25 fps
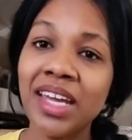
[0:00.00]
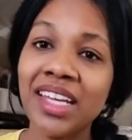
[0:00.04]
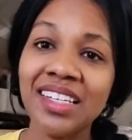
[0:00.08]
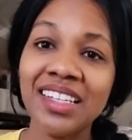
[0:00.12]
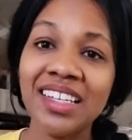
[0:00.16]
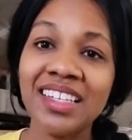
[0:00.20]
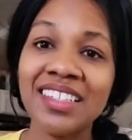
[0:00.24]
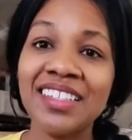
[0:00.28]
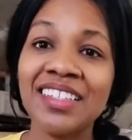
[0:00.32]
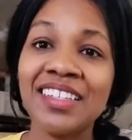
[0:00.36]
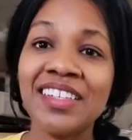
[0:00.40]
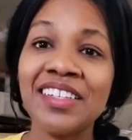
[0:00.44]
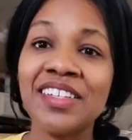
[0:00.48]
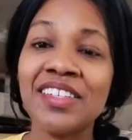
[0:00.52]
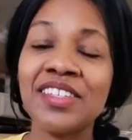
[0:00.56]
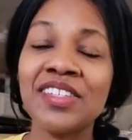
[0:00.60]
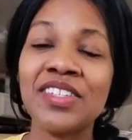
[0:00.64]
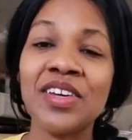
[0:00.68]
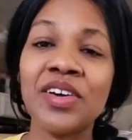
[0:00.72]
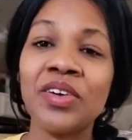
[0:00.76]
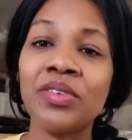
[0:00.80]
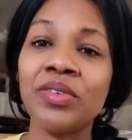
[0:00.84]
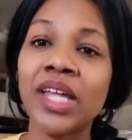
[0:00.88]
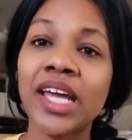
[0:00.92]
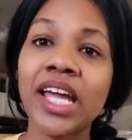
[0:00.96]
Mine doesn't.
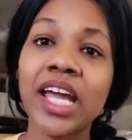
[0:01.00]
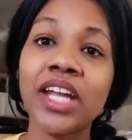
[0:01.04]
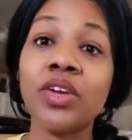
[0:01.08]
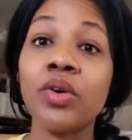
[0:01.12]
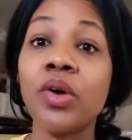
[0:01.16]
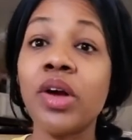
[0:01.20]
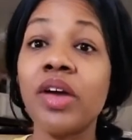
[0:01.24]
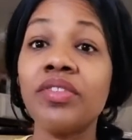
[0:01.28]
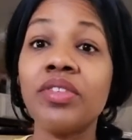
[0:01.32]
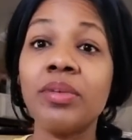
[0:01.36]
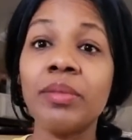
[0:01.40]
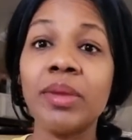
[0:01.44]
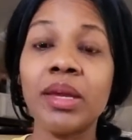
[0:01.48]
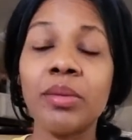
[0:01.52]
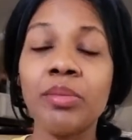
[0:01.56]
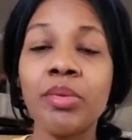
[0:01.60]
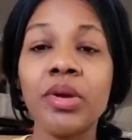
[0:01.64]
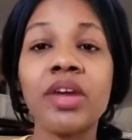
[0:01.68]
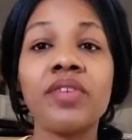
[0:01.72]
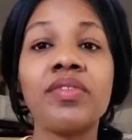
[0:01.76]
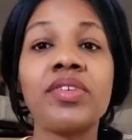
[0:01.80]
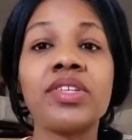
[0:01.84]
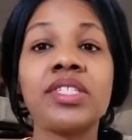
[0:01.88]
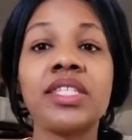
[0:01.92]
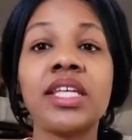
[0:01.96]
So like I don't have to make
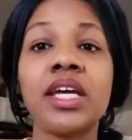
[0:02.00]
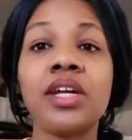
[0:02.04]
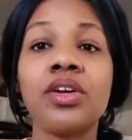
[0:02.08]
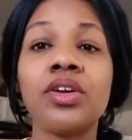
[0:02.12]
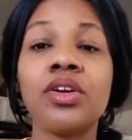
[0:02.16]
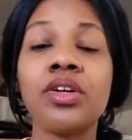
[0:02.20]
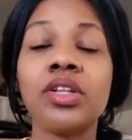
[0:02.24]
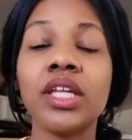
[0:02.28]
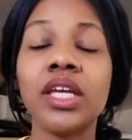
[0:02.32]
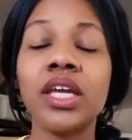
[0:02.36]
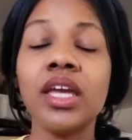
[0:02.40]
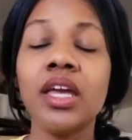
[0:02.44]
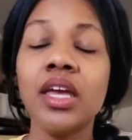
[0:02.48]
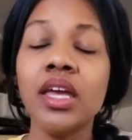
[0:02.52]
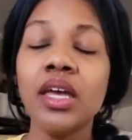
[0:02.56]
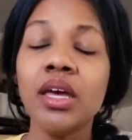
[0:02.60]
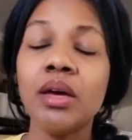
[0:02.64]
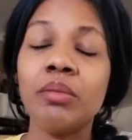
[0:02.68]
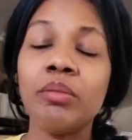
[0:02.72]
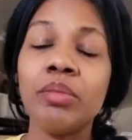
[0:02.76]
breakfast that early.